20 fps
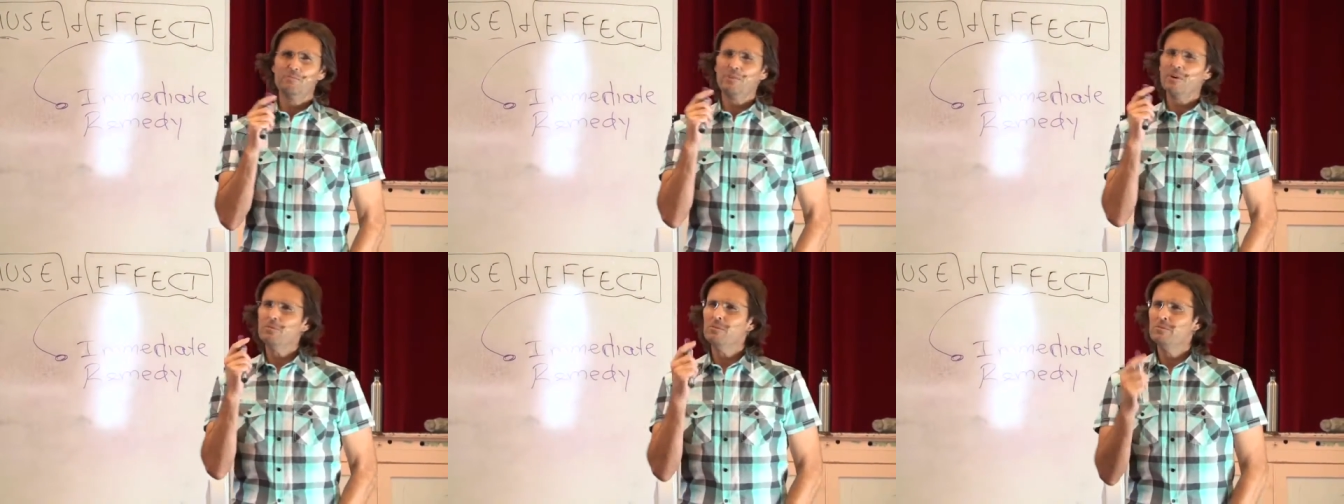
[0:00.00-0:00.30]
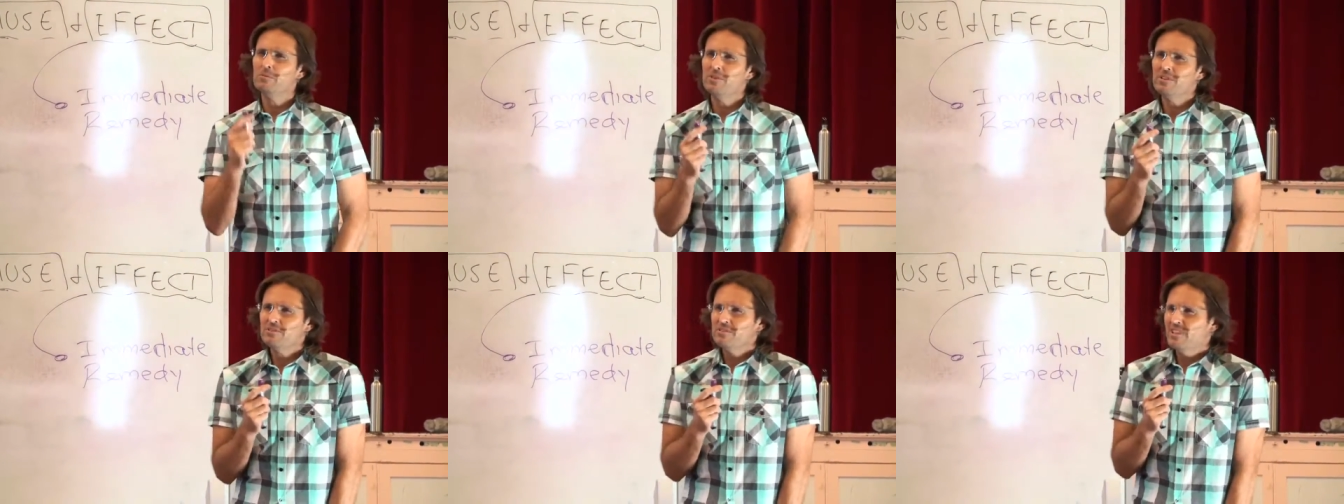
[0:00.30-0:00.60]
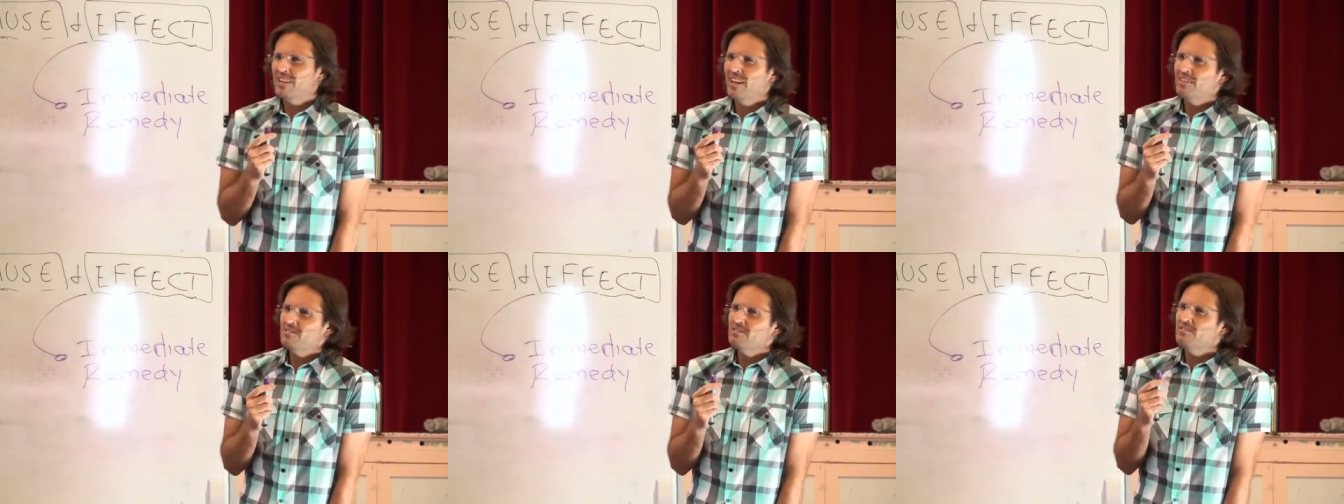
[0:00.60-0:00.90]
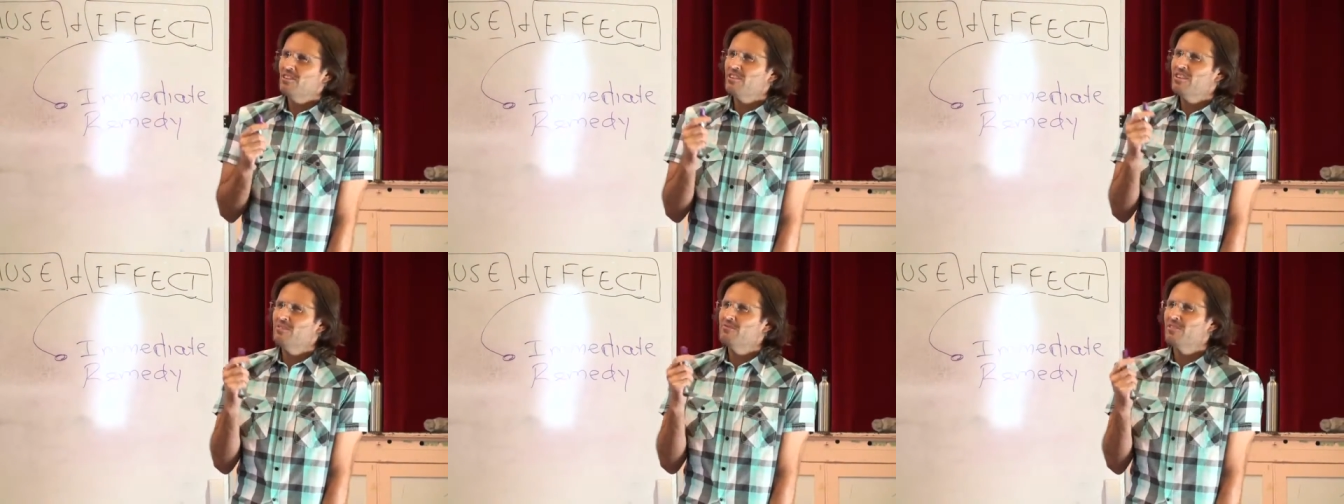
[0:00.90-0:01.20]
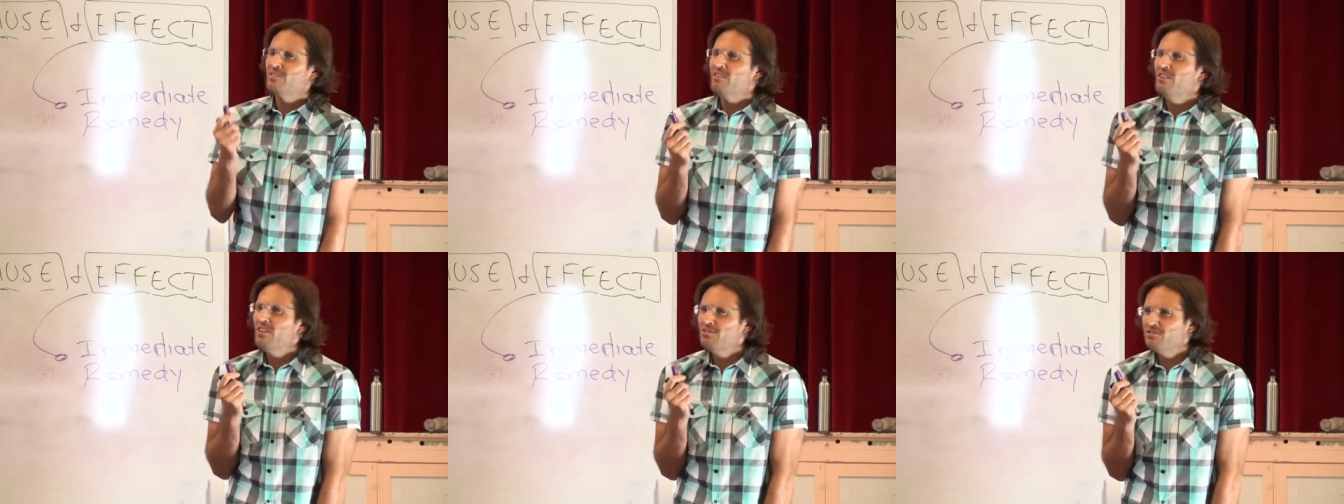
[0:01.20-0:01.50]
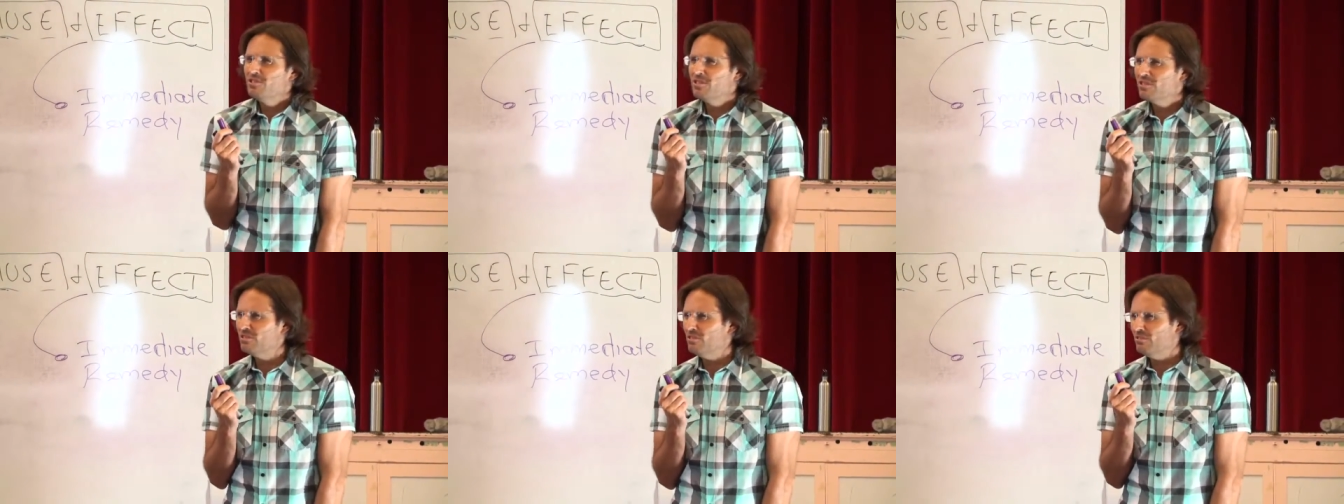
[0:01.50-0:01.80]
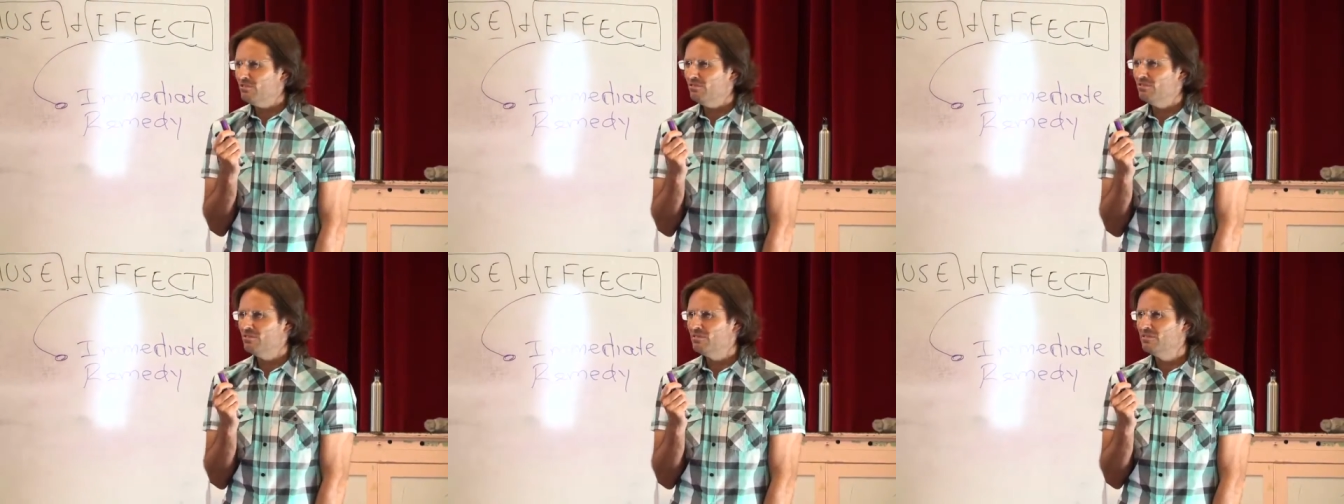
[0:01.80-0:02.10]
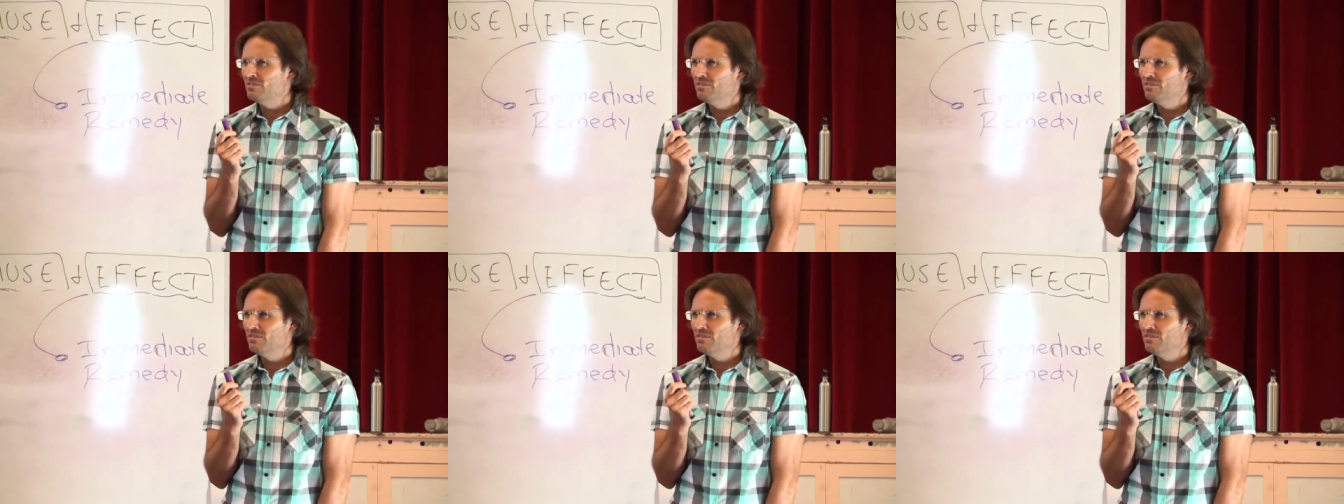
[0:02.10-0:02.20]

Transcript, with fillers: problem is that's not even logical,